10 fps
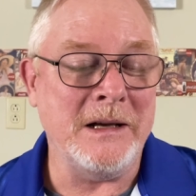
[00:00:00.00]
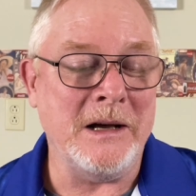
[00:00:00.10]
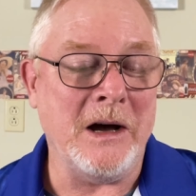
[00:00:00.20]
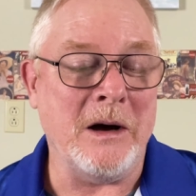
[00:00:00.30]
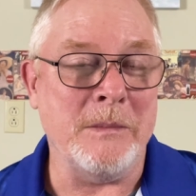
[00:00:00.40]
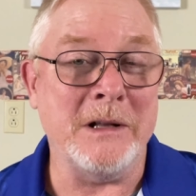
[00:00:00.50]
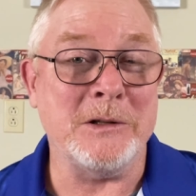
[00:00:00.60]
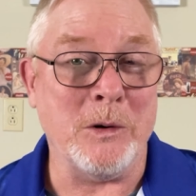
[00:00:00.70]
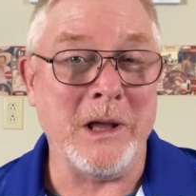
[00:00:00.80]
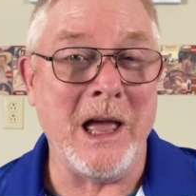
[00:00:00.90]
It's
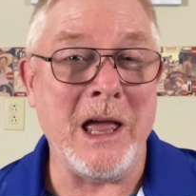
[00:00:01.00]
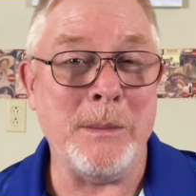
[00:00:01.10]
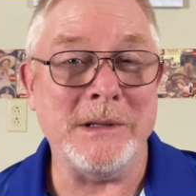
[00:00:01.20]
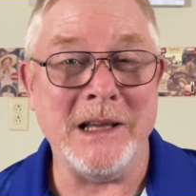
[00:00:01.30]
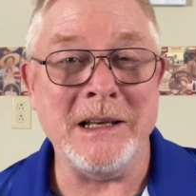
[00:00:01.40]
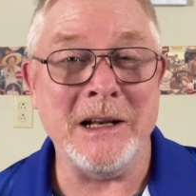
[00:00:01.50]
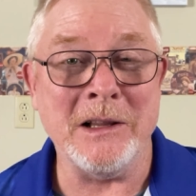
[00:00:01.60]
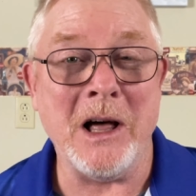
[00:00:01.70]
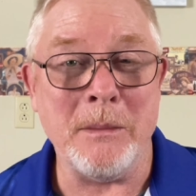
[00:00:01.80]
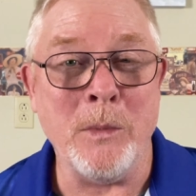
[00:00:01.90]
okay, but they need a
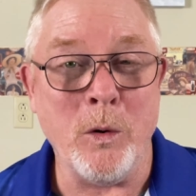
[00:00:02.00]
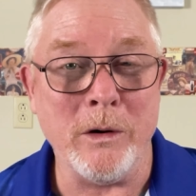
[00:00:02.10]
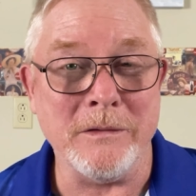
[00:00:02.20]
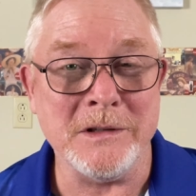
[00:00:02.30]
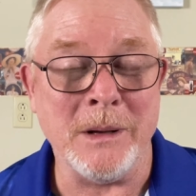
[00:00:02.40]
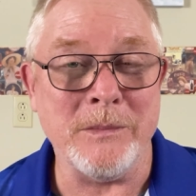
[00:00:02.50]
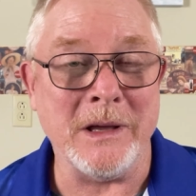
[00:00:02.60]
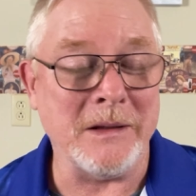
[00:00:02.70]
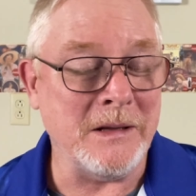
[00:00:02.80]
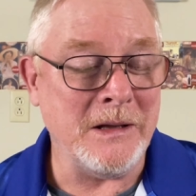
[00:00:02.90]
lot more of
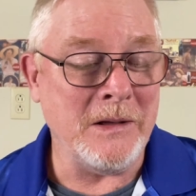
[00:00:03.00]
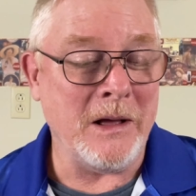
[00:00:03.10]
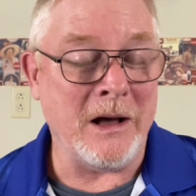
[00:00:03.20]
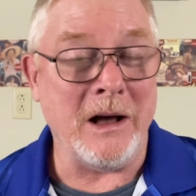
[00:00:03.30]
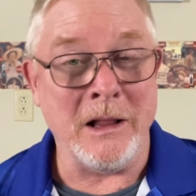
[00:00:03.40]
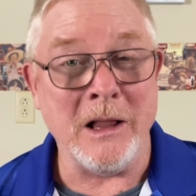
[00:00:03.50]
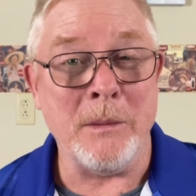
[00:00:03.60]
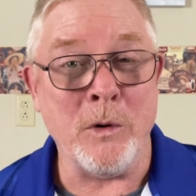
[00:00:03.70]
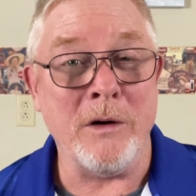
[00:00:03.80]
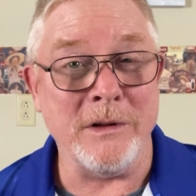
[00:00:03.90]
something, a lot
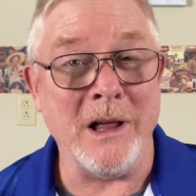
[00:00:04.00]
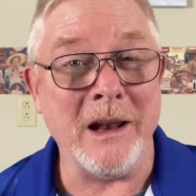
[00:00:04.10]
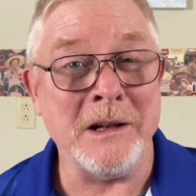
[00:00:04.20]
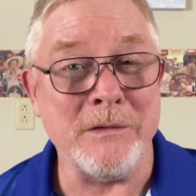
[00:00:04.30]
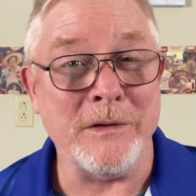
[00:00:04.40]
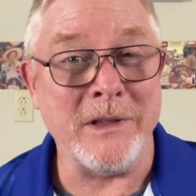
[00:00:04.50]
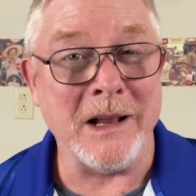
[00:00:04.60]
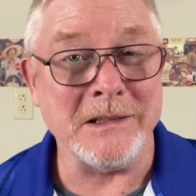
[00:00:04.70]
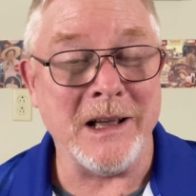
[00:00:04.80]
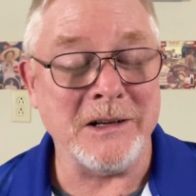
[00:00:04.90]
more of a lot of different
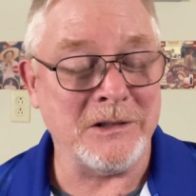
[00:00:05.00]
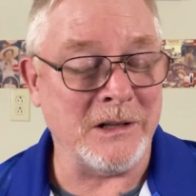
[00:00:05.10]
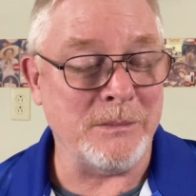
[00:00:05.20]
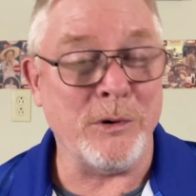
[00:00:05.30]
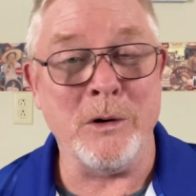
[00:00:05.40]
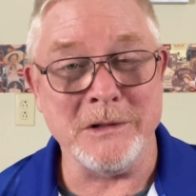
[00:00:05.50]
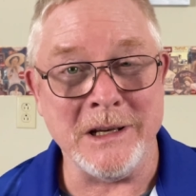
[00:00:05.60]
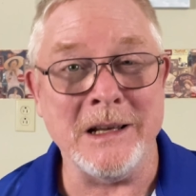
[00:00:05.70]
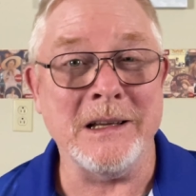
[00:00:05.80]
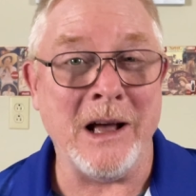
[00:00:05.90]
things actually,
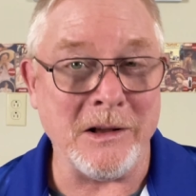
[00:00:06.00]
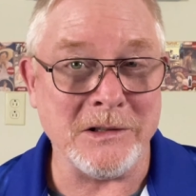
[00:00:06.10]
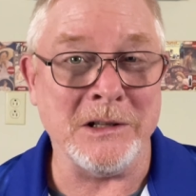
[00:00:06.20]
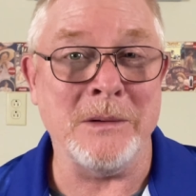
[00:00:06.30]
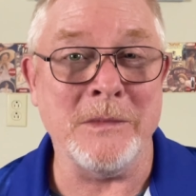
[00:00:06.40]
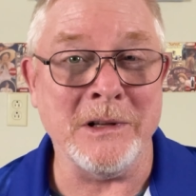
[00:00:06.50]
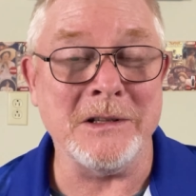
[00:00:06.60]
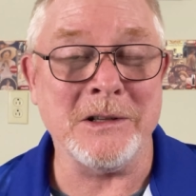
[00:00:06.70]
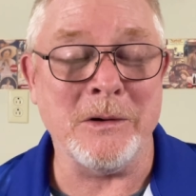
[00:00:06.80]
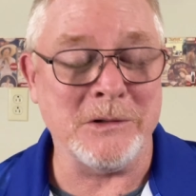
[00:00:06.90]
protein, calcium, the
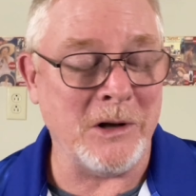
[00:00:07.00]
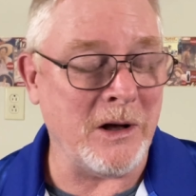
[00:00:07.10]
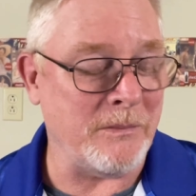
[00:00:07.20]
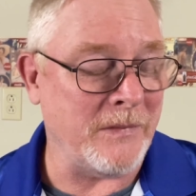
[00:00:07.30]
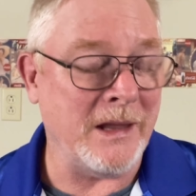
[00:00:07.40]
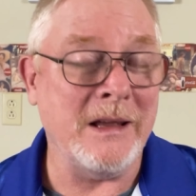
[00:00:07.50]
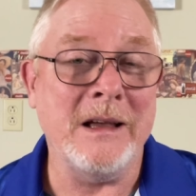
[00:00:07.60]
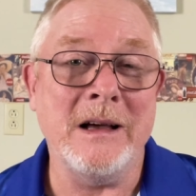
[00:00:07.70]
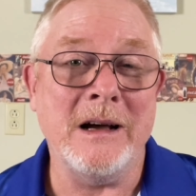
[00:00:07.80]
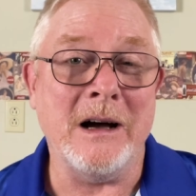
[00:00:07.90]
list goes on.
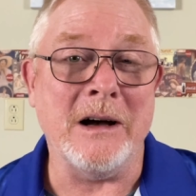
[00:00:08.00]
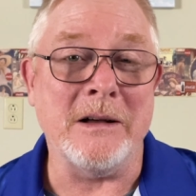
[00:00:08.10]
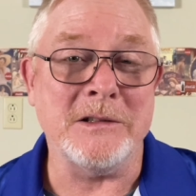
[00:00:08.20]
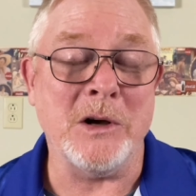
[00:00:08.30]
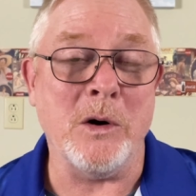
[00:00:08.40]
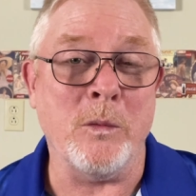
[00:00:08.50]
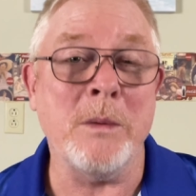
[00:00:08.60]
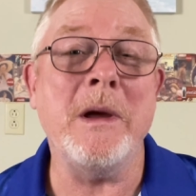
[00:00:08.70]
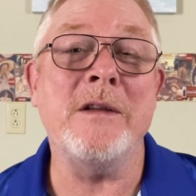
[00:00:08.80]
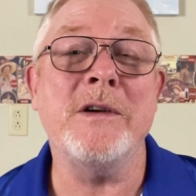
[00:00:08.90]
So we
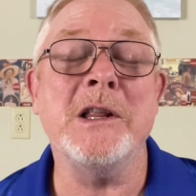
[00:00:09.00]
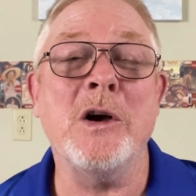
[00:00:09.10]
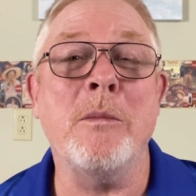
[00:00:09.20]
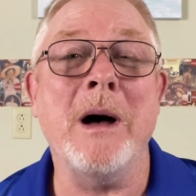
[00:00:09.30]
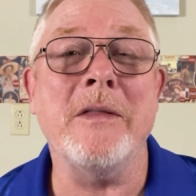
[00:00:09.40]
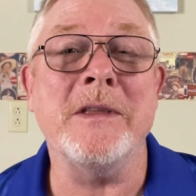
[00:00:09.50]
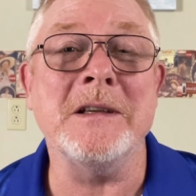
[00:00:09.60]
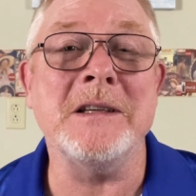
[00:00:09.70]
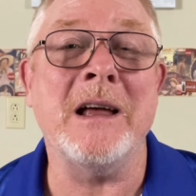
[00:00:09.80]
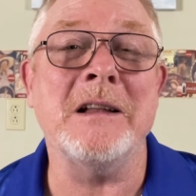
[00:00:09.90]
made a video about
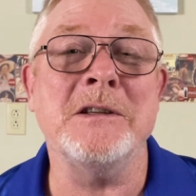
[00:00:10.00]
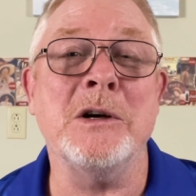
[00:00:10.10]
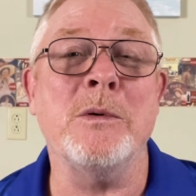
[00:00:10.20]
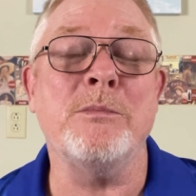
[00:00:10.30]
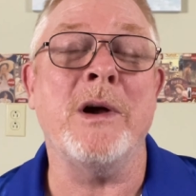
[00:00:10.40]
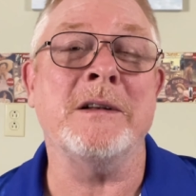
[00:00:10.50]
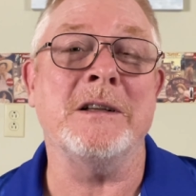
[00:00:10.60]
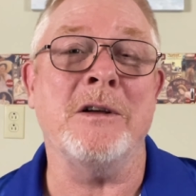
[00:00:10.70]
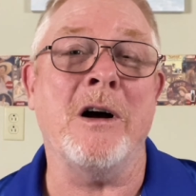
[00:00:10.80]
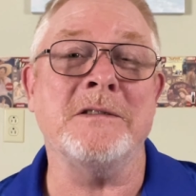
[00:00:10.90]
this, how to deal with pregnant
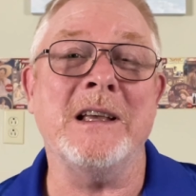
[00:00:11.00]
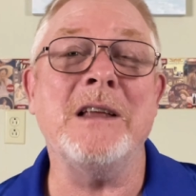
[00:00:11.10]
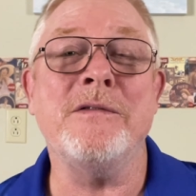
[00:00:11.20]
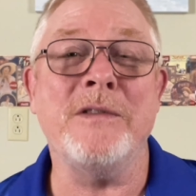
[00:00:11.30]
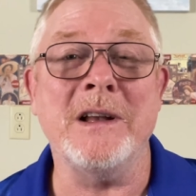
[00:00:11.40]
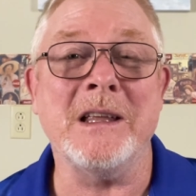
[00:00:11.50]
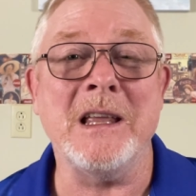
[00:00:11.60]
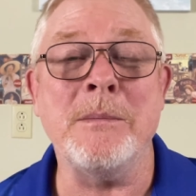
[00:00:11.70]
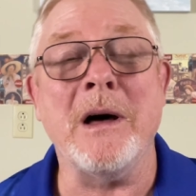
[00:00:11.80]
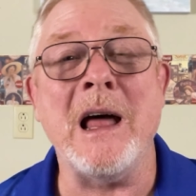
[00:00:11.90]
dogs. They get finicky
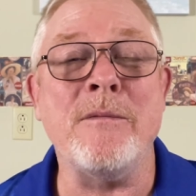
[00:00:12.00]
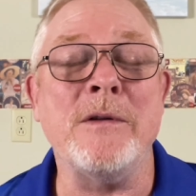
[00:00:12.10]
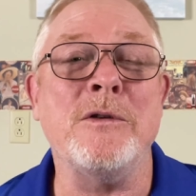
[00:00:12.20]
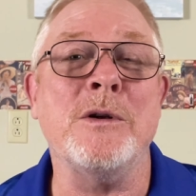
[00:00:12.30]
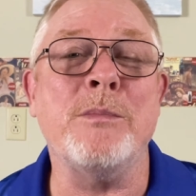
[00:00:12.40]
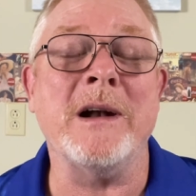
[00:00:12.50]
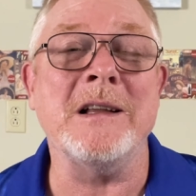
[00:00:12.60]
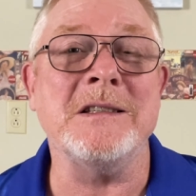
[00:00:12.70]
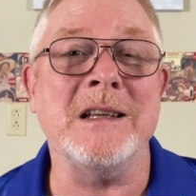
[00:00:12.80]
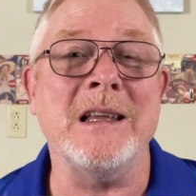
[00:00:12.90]
about halfway through their
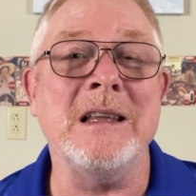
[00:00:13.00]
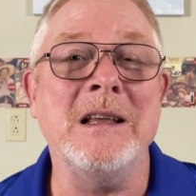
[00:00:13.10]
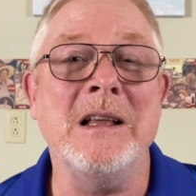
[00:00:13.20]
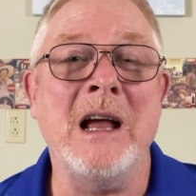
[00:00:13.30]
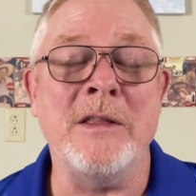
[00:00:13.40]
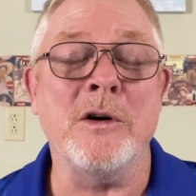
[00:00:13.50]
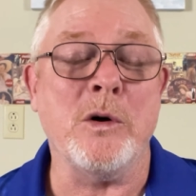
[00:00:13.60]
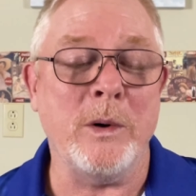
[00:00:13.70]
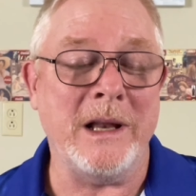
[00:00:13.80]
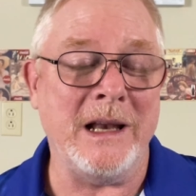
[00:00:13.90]
pregnancy and they'll
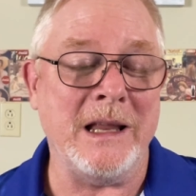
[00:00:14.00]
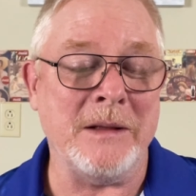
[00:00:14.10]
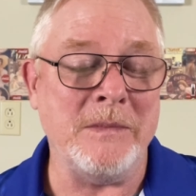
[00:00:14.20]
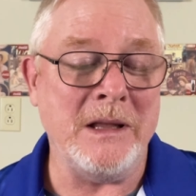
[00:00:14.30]
quit eating.